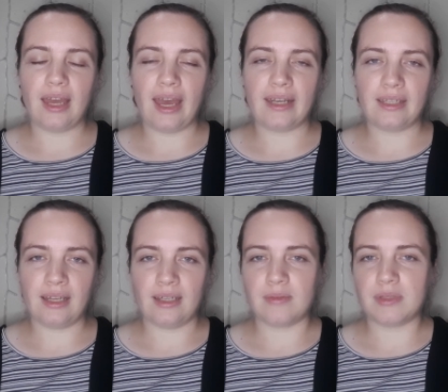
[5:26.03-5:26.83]
At
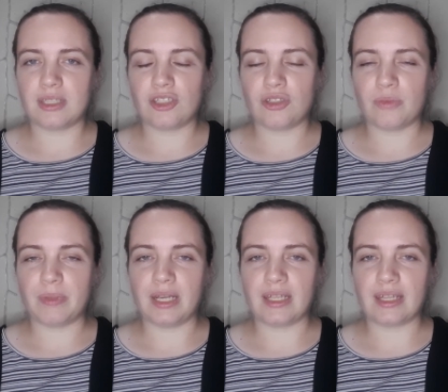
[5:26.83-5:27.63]
times, it shouldn't
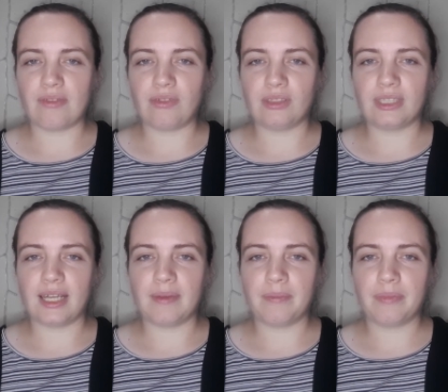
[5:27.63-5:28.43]
be like that full
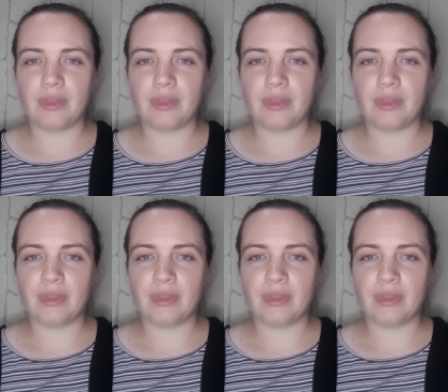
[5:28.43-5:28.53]
time.